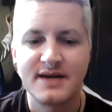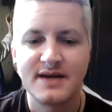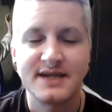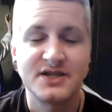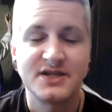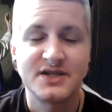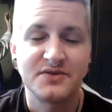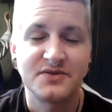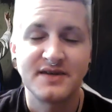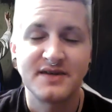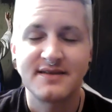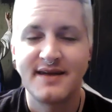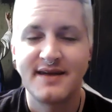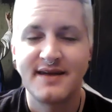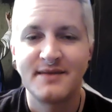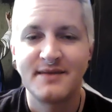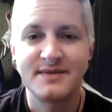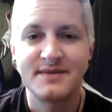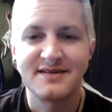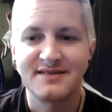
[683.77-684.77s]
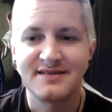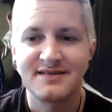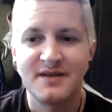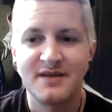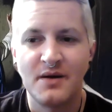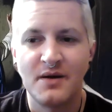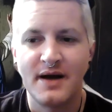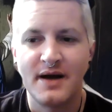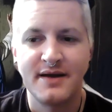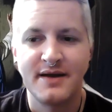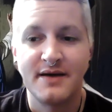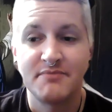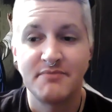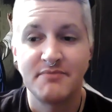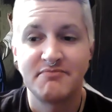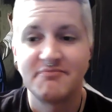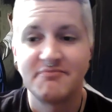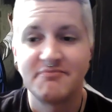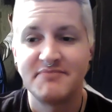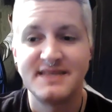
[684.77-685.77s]
I do think that because, you know, I
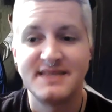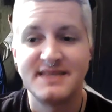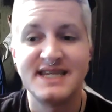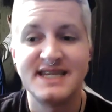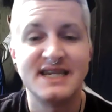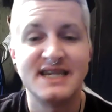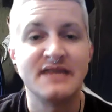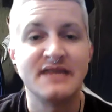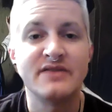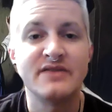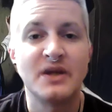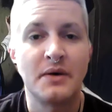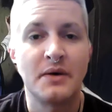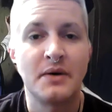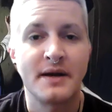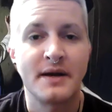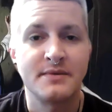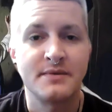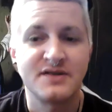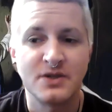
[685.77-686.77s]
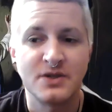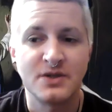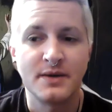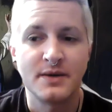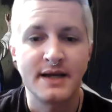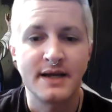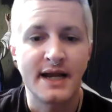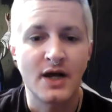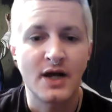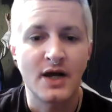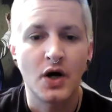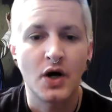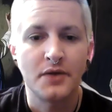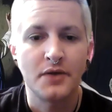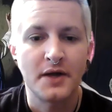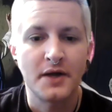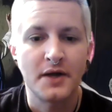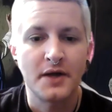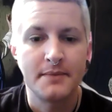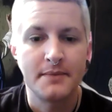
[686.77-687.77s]
didn't even know what I was doing and I called
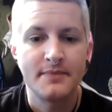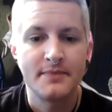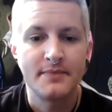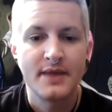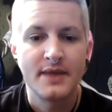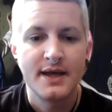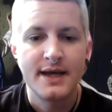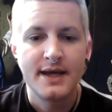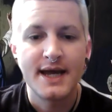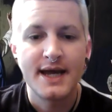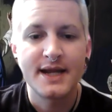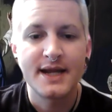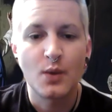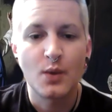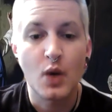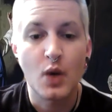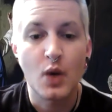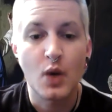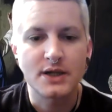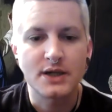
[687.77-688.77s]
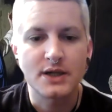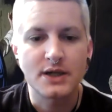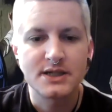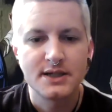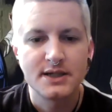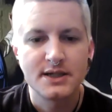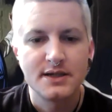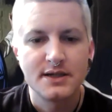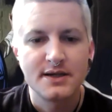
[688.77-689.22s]
on him and it worked.